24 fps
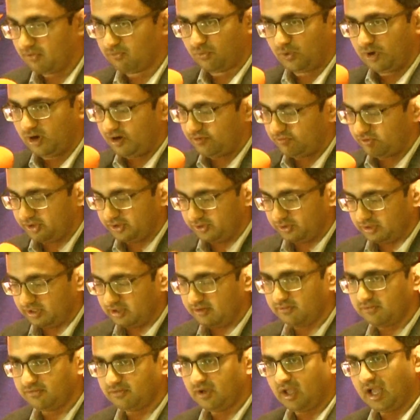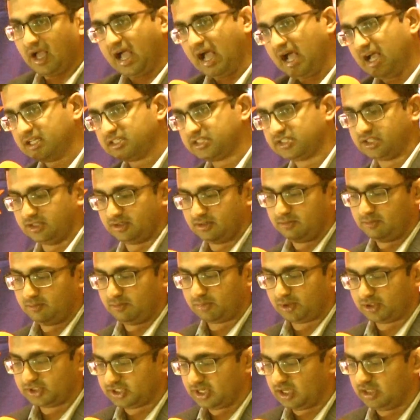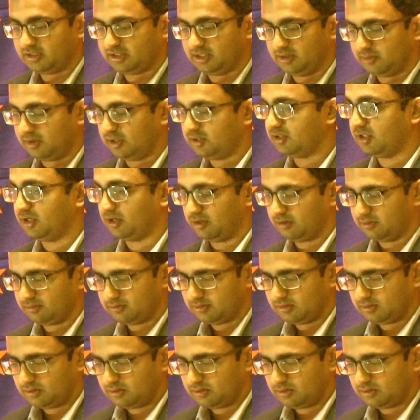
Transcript: of wherever you live, as in Prashanti Mandir.